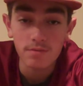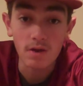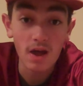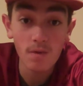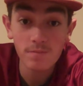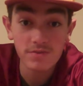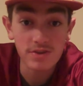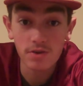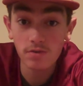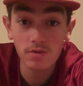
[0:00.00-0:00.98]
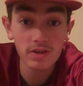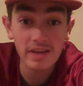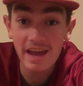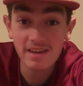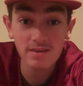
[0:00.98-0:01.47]
well, still
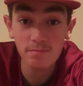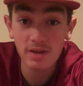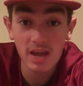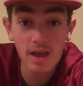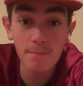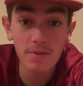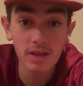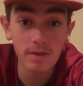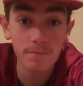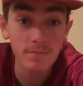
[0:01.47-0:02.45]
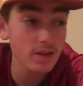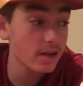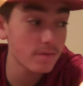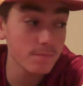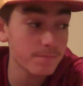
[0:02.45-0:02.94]
really hasn't been happening.
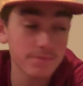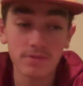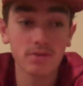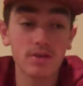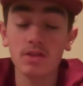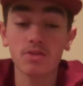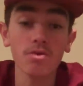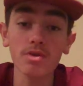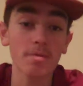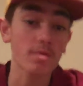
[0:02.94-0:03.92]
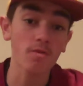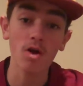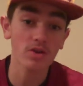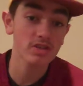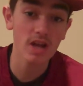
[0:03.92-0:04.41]
And don't get me
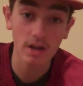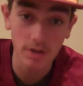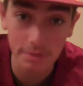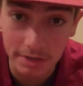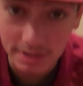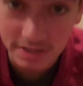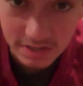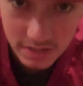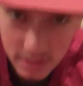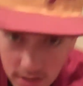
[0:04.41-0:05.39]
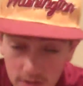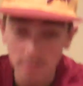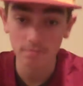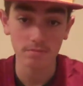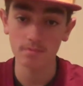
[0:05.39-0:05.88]
wrong, it's not Kirk Cousins.
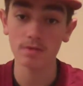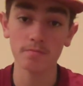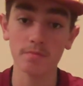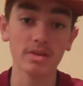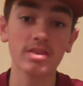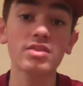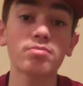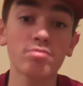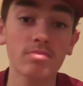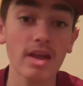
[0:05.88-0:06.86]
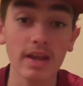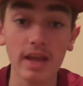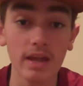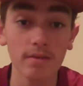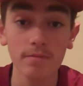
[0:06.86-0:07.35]
But then
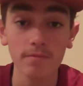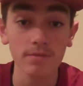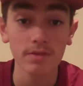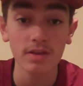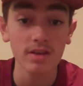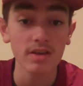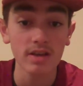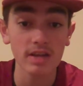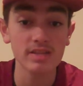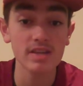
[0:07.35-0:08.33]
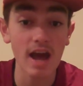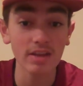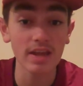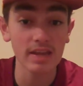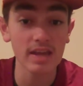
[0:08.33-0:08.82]
again, it's
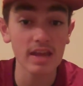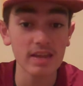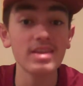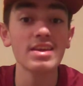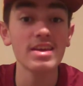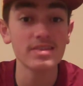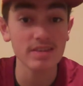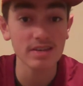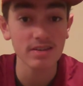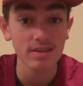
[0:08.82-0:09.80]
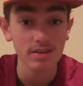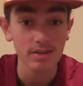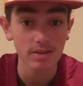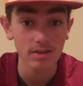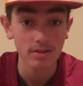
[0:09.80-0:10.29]
not like it isn't
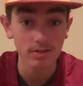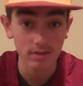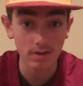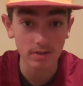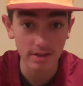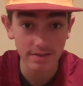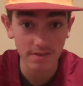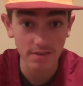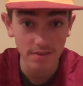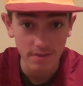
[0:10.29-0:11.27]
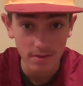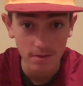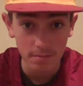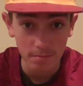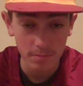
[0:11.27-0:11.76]
Kirk Cousins.
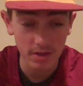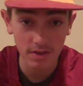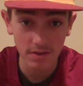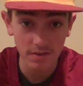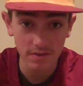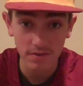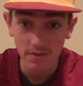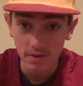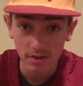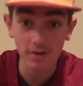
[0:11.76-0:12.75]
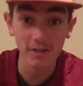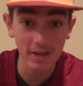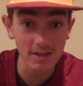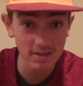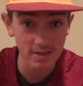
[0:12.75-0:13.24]
Because Kirk
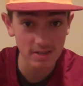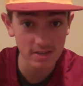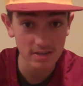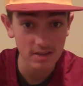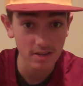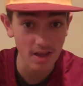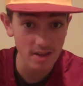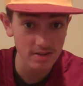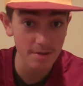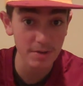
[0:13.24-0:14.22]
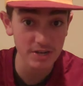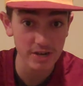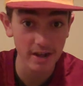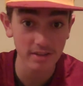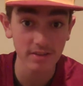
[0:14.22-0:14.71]
Cousins, last time I
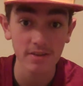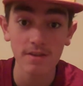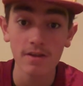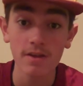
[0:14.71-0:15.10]
checked,